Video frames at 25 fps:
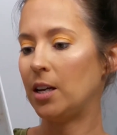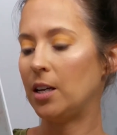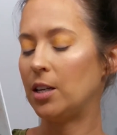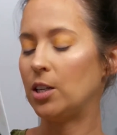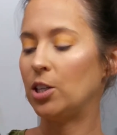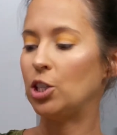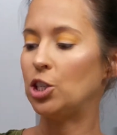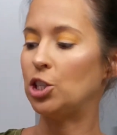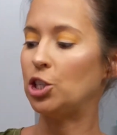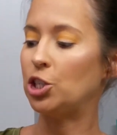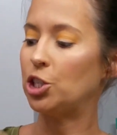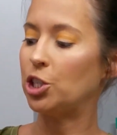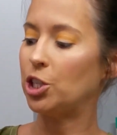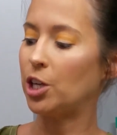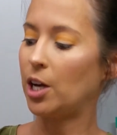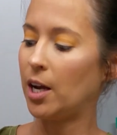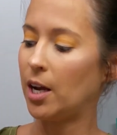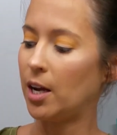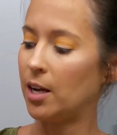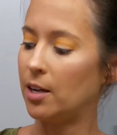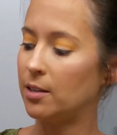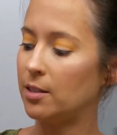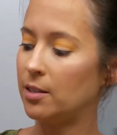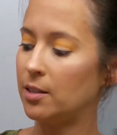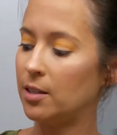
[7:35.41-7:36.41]

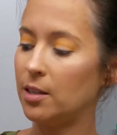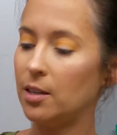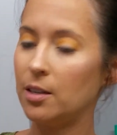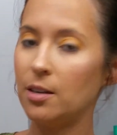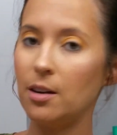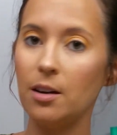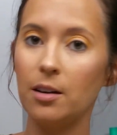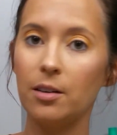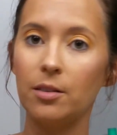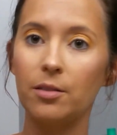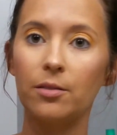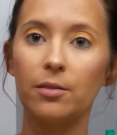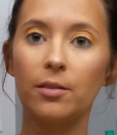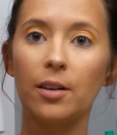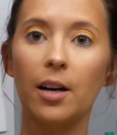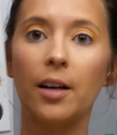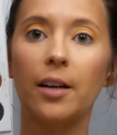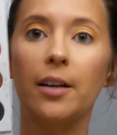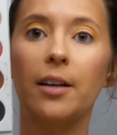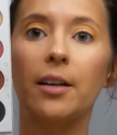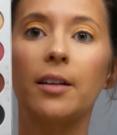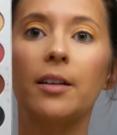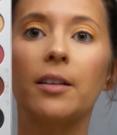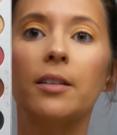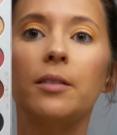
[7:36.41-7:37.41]
Enchanted right
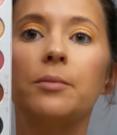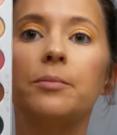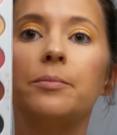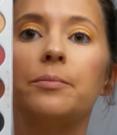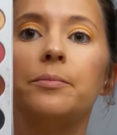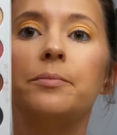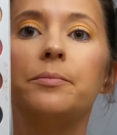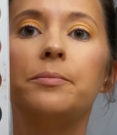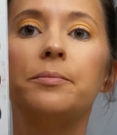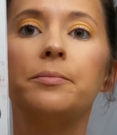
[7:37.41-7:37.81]
here.